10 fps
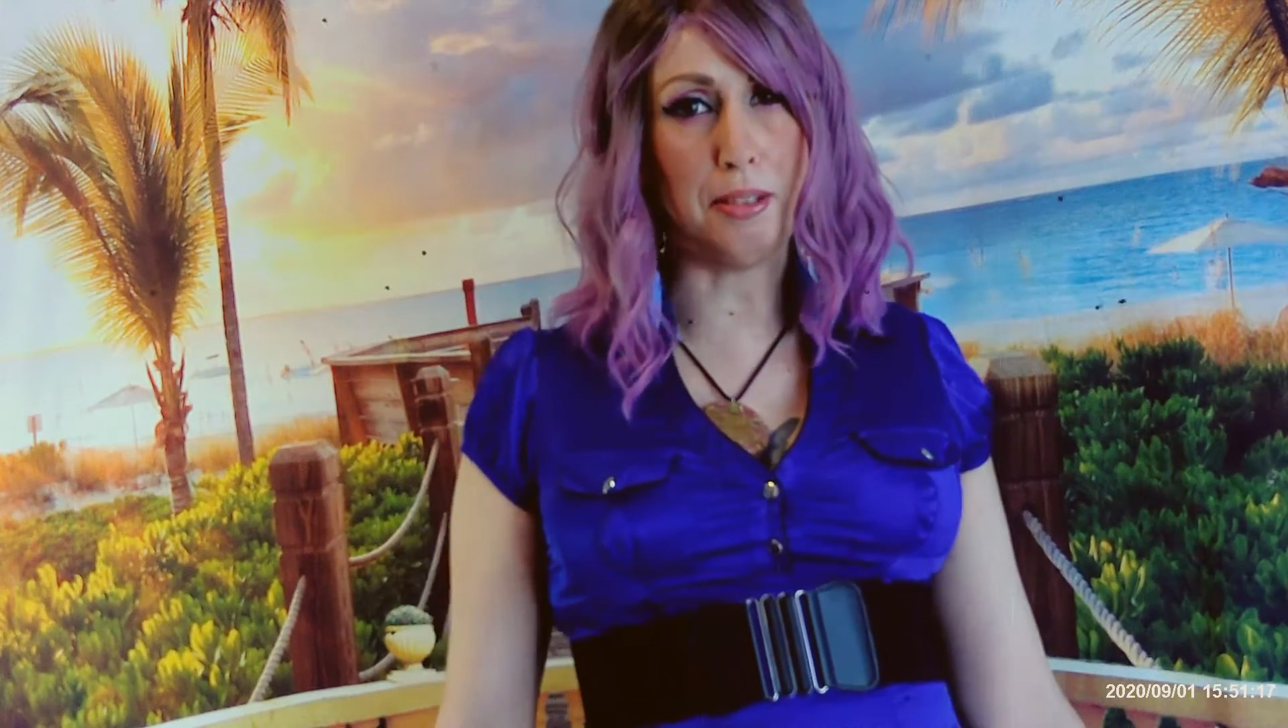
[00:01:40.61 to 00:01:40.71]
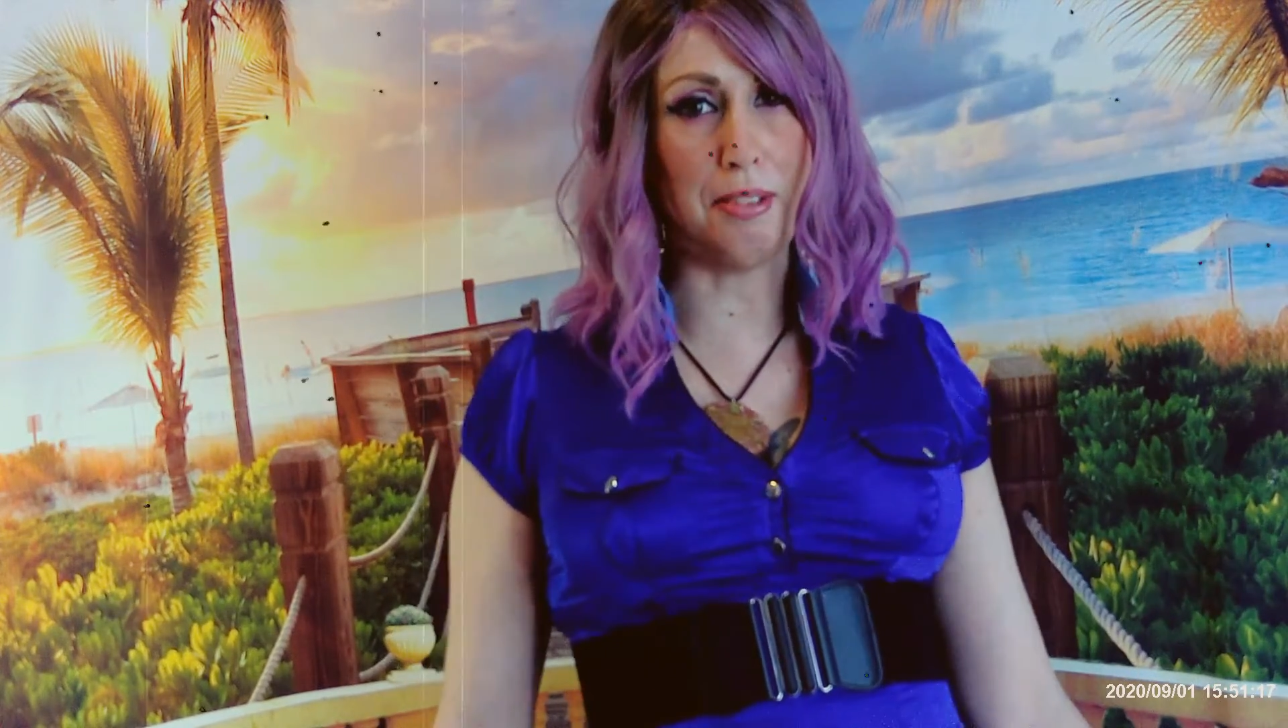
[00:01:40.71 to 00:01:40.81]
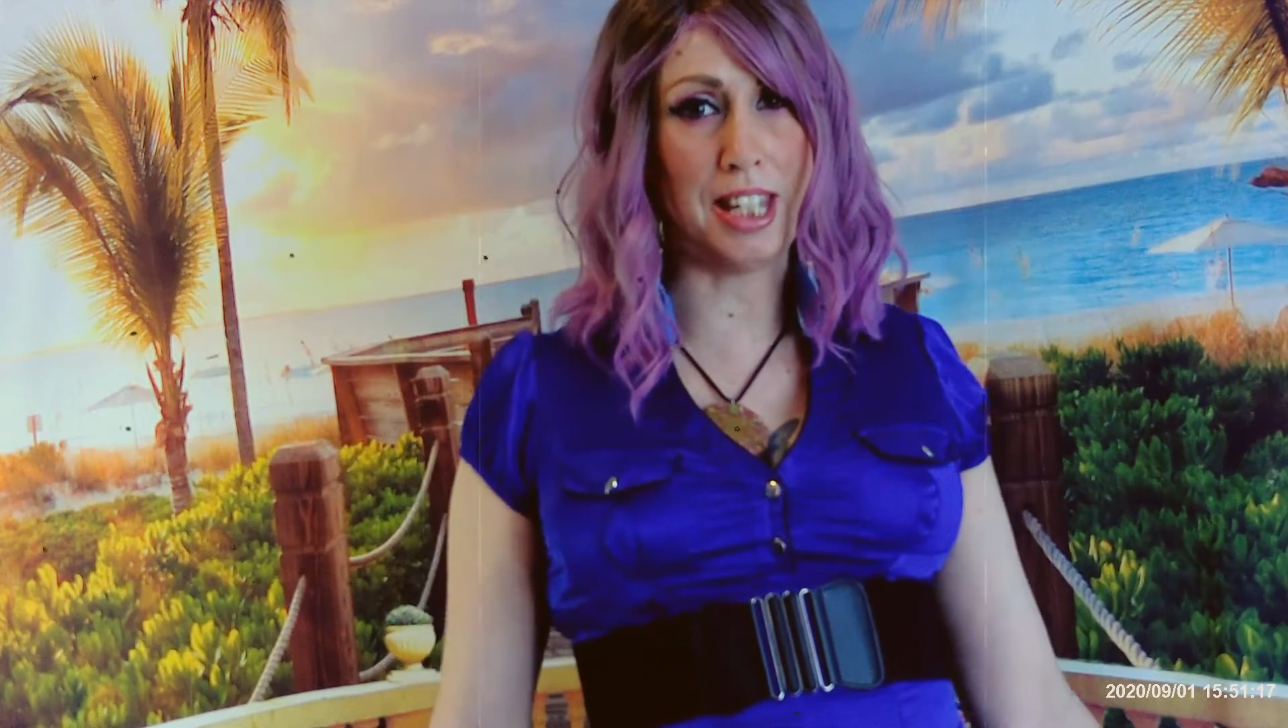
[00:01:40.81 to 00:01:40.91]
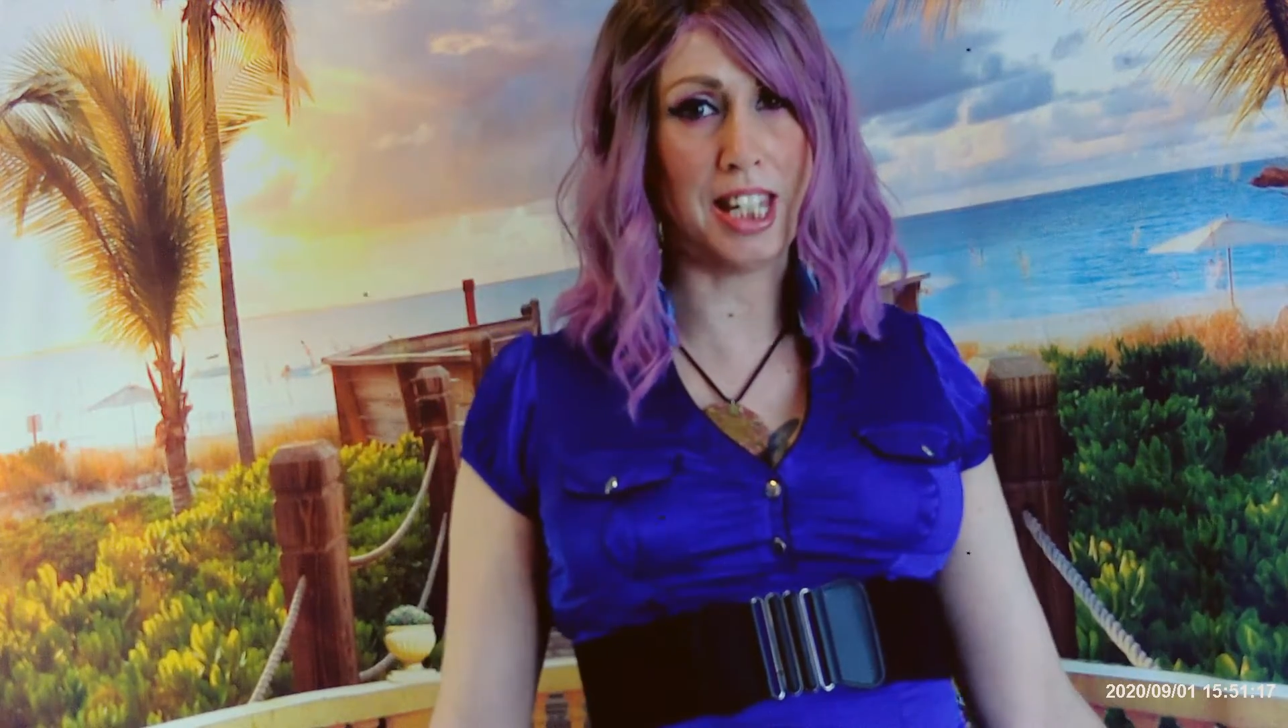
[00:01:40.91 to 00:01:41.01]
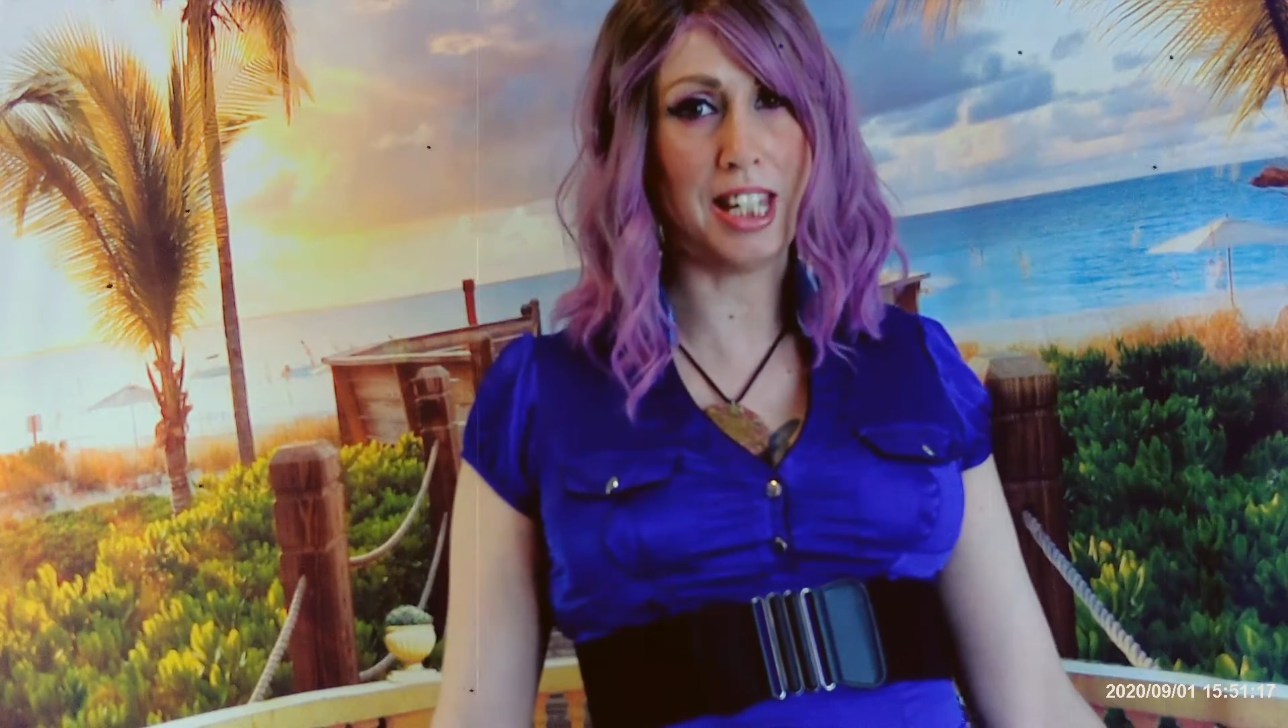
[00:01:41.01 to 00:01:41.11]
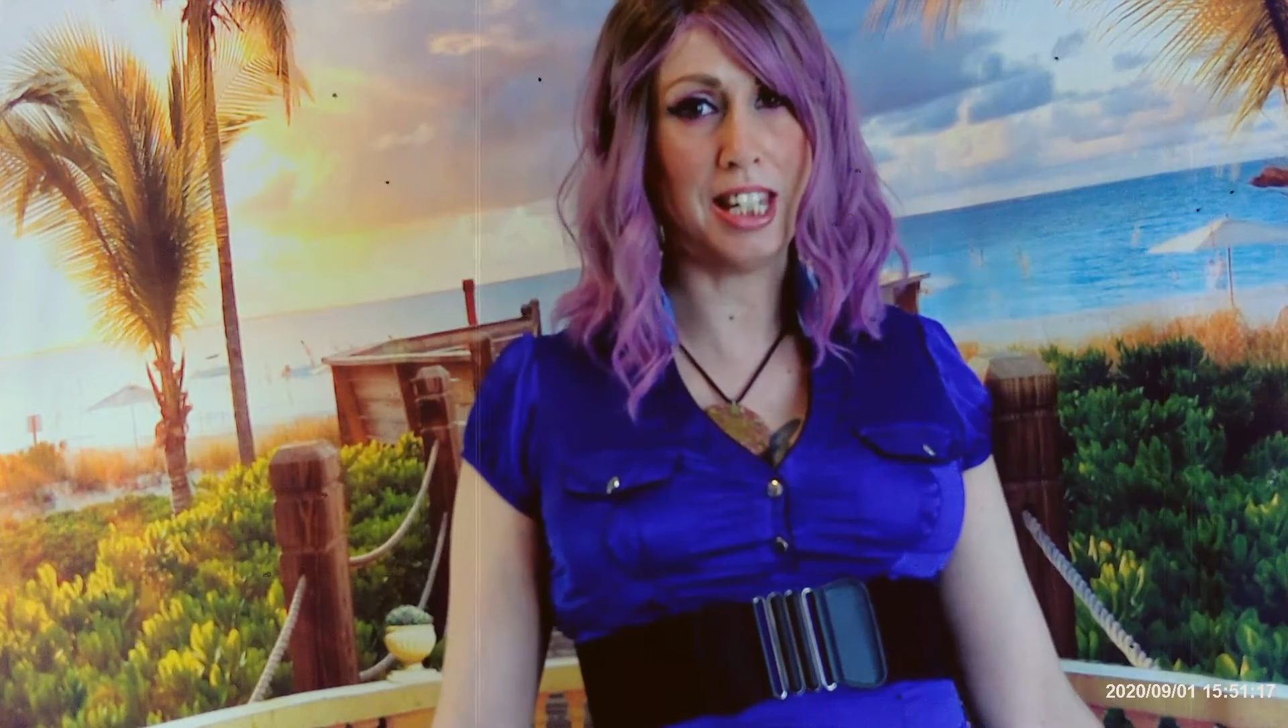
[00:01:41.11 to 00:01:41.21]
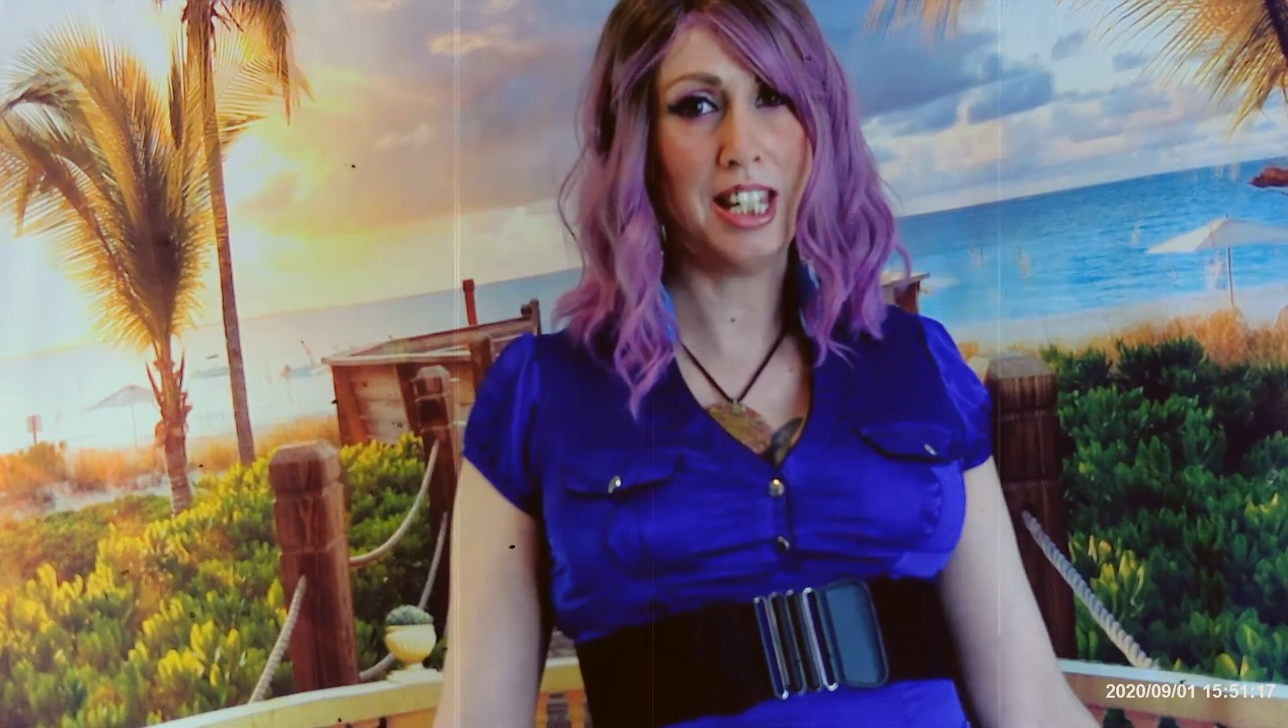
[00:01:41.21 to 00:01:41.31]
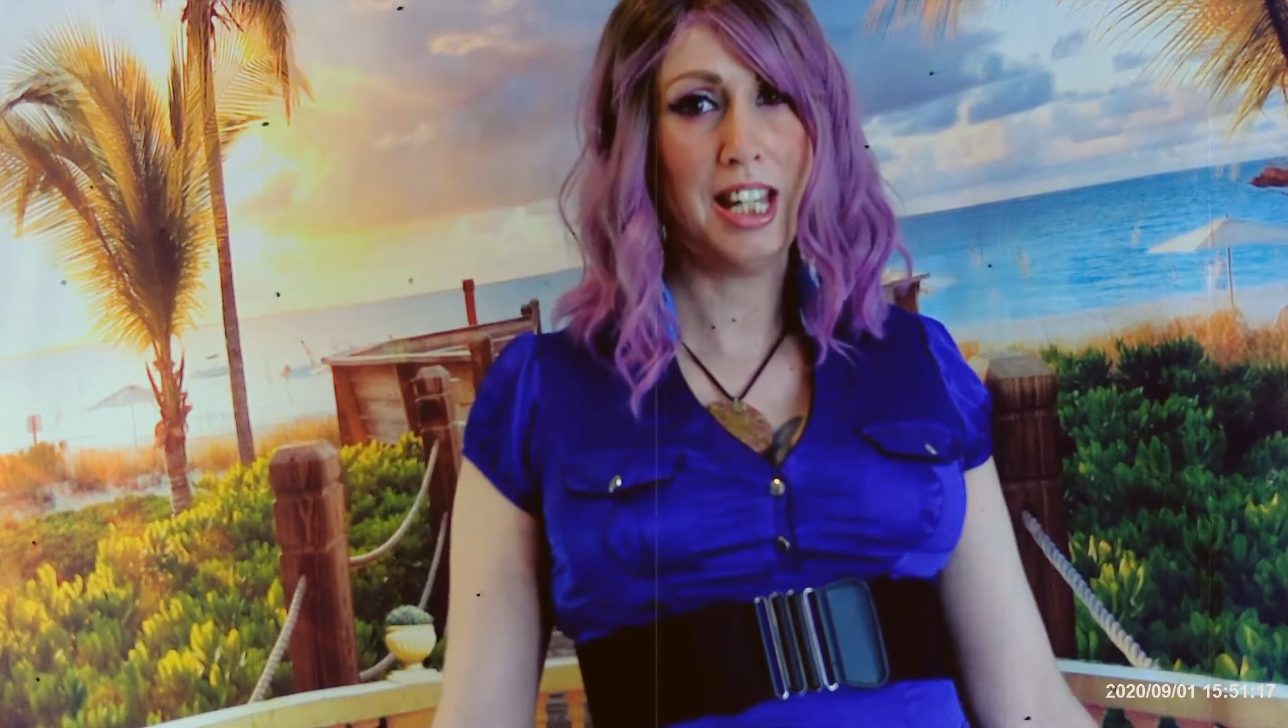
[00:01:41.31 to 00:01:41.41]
to me.